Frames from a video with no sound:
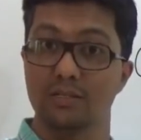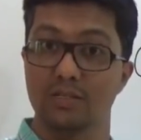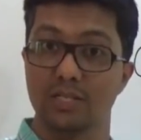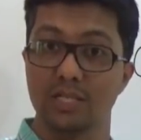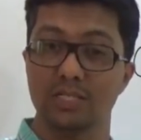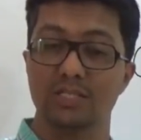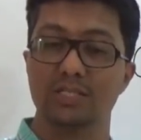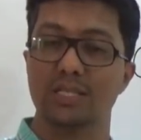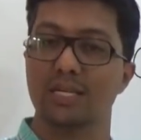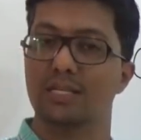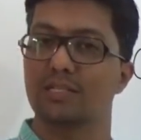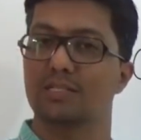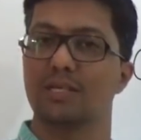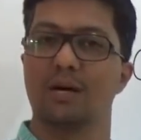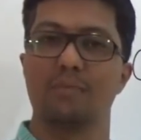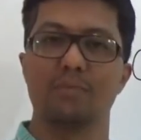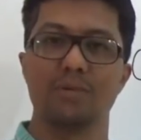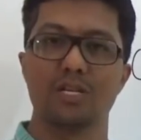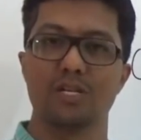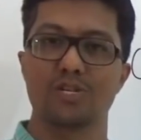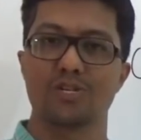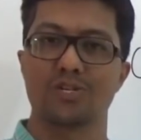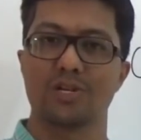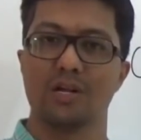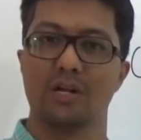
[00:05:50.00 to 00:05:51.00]
this
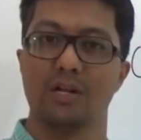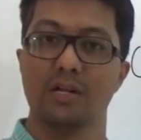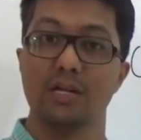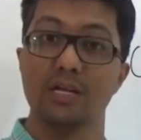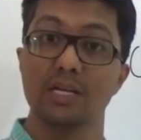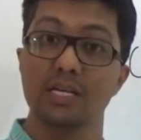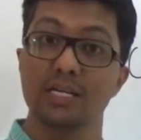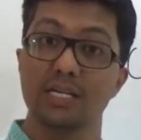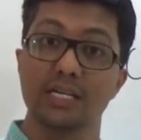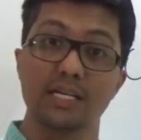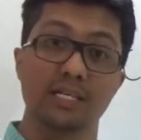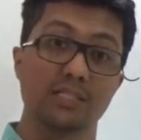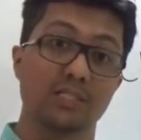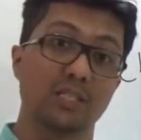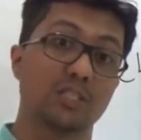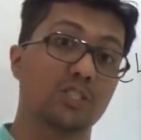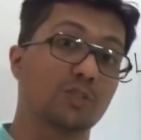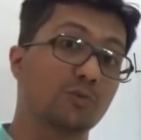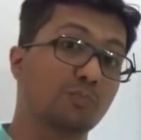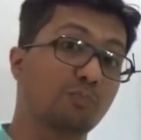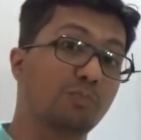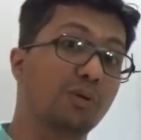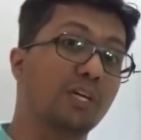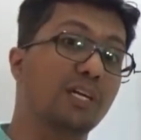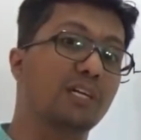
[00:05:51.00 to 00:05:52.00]
examination is a
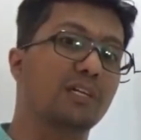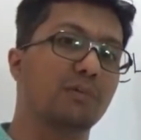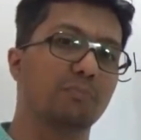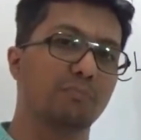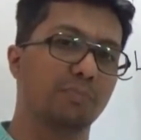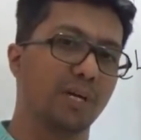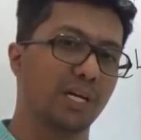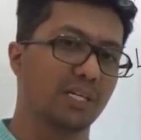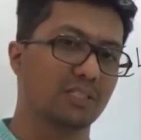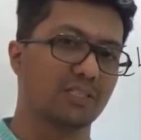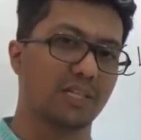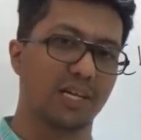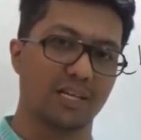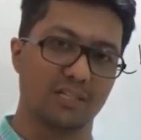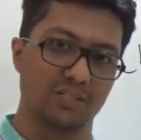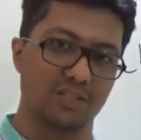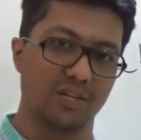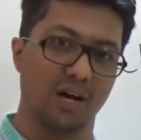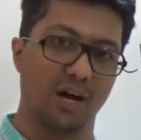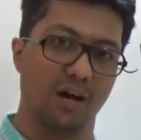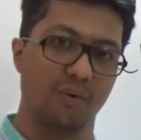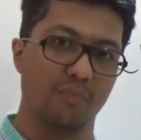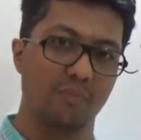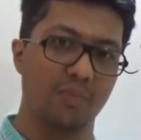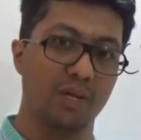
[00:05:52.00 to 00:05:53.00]
speed-based
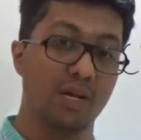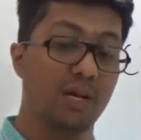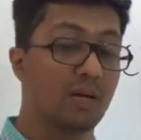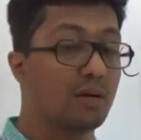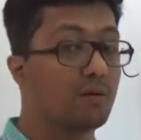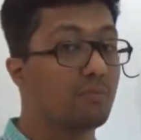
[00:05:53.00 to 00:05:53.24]
exam,